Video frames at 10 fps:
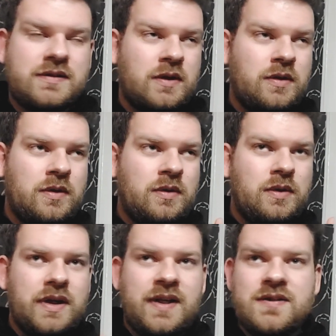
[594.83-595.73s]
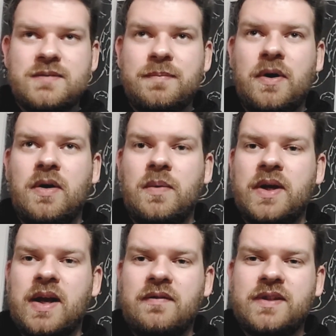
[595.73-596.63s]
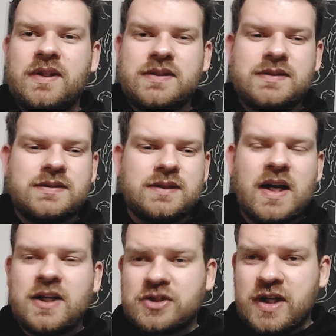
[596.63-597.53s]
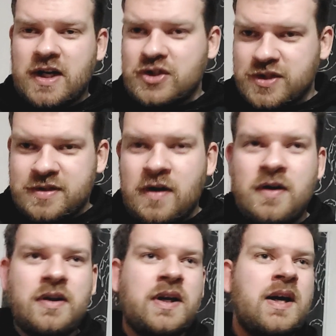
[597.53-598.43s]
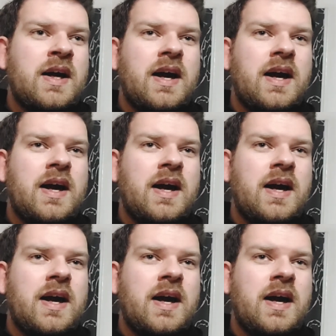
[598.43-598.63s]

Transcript: So INSPO, we have this Hush Hush song.